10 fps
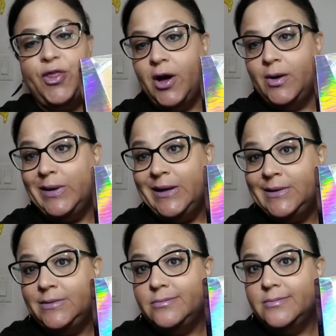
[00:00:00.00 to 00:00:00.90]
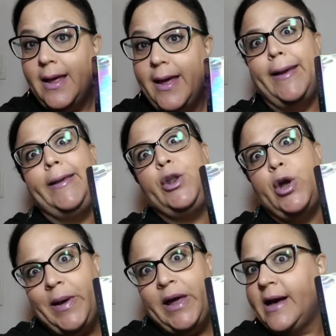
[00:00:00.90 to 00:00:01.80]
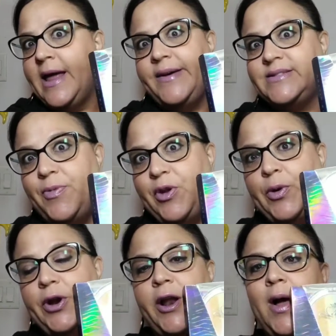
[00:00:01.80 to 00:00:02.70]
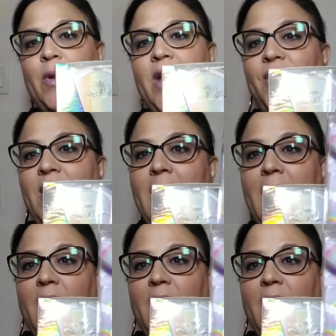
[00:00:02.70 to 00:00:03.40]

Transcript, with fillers: I thought, well, you know me, you got to have something to put it on with.